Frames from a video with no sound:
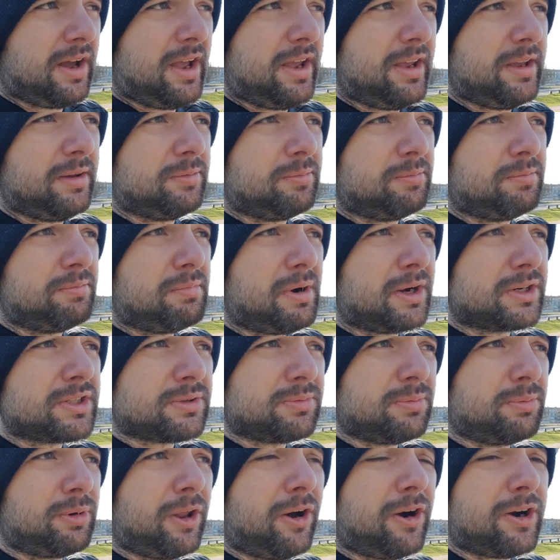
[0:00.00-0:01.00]
a
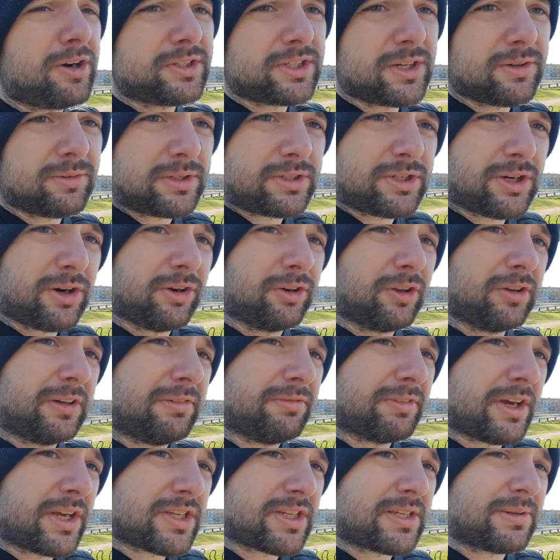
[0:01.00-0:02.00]
much larger return on
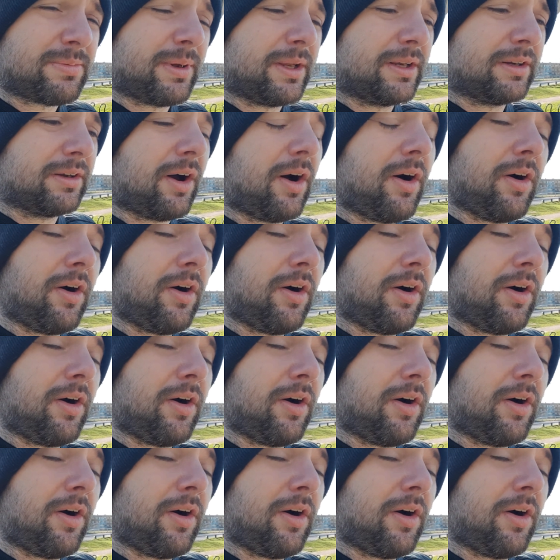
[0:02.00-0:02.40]
investment